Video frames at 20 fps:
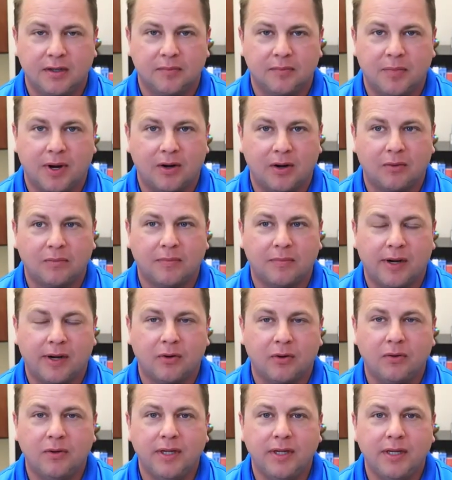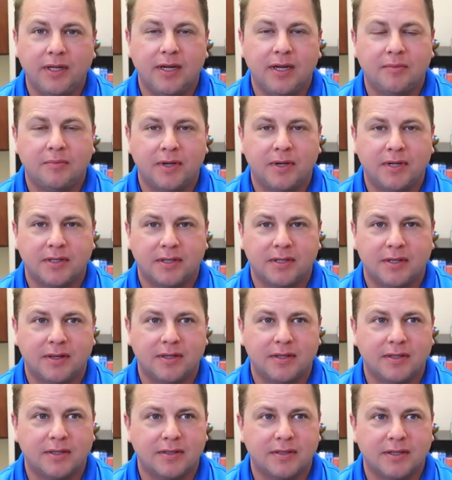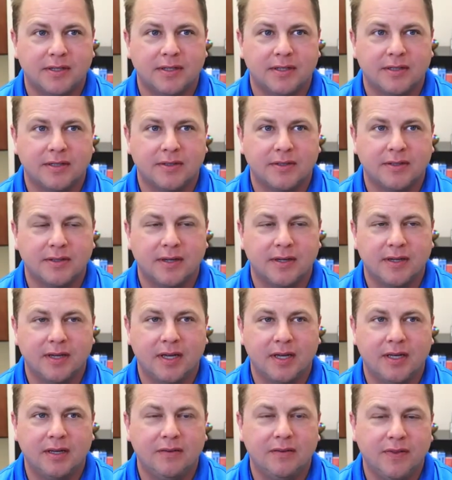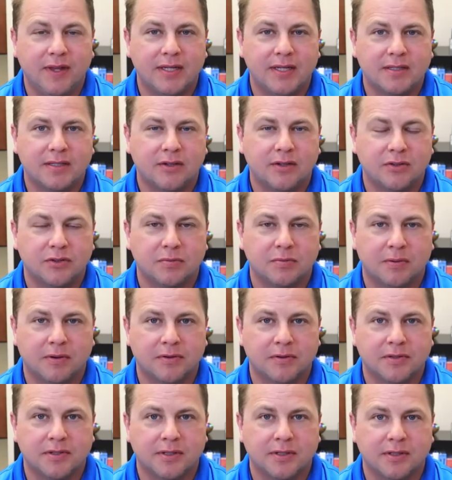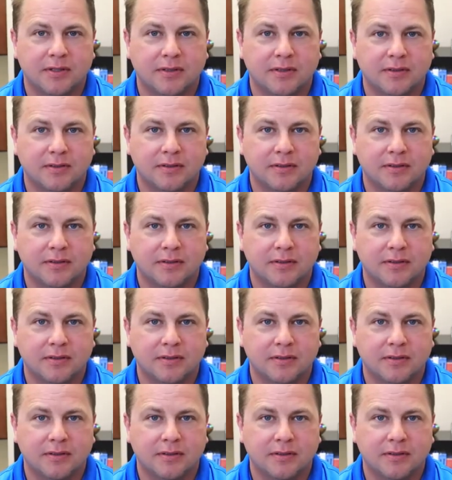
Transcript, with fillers: My my only yeah, but to this is if that salesperson